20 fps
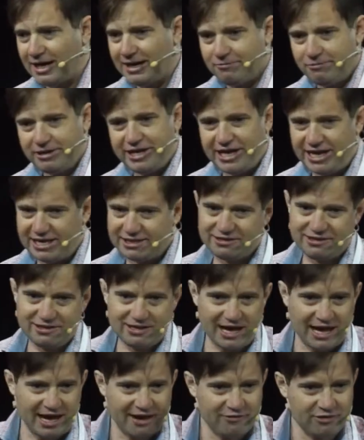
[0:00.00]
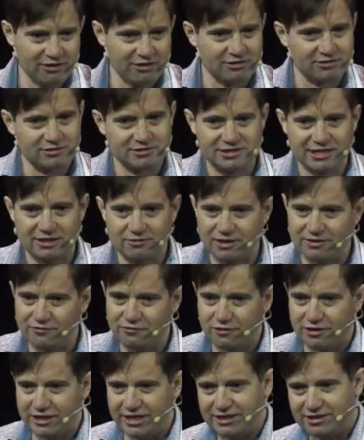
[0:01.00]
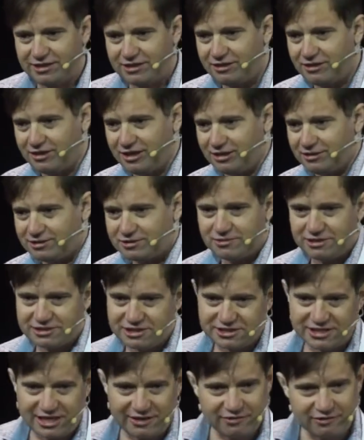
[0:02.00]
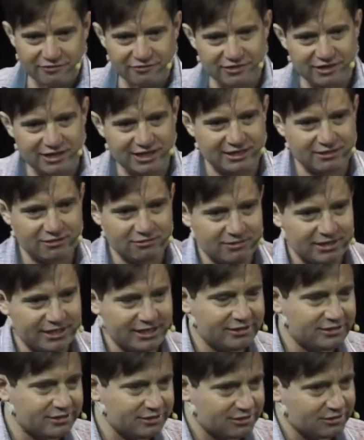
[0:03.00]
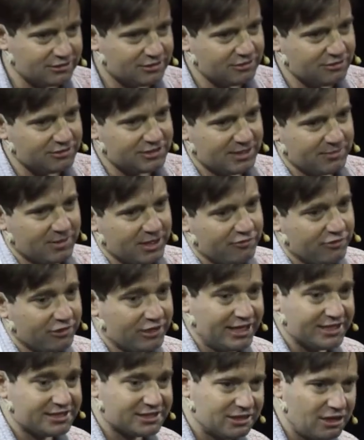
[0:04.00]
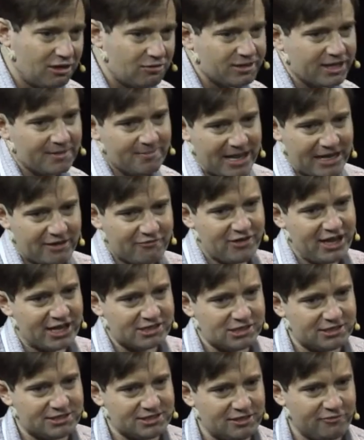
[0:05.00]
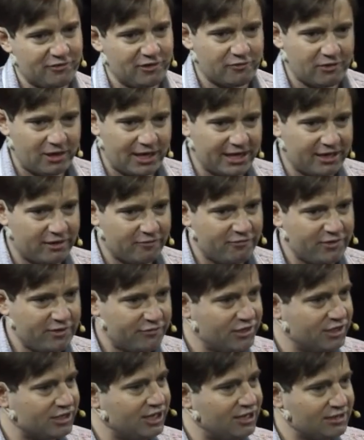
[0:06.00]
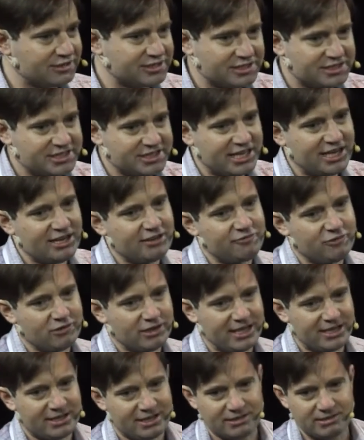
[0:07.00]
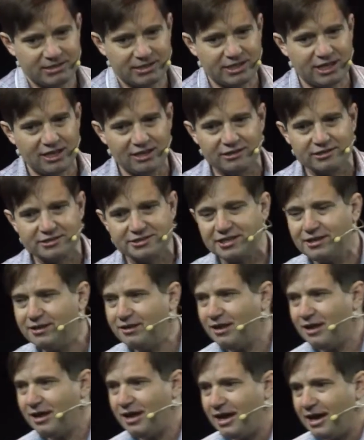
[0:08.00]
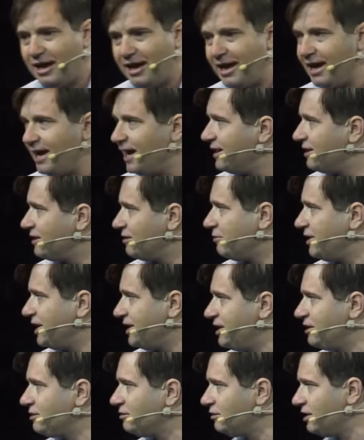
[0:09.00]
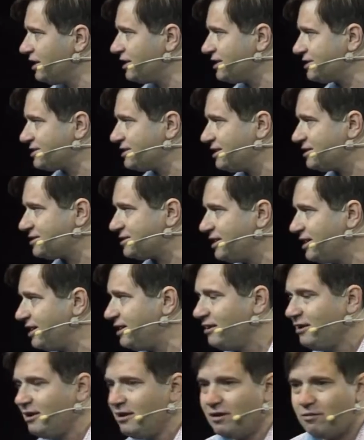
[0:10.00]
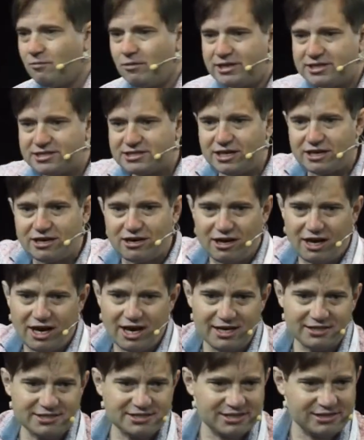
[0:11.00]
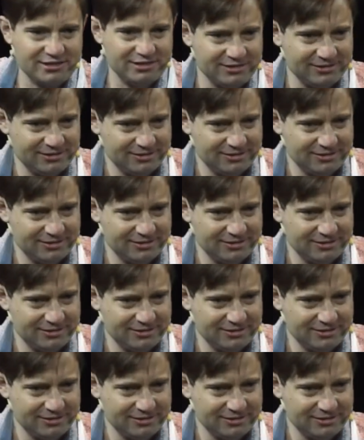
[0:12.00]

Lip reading: We can't ever sell one for $800. We'll just have to figure out a way to do something for less. No, they manufacture a cell phone for $150 and sell it for $800. And the way they do it is they say, what's the cost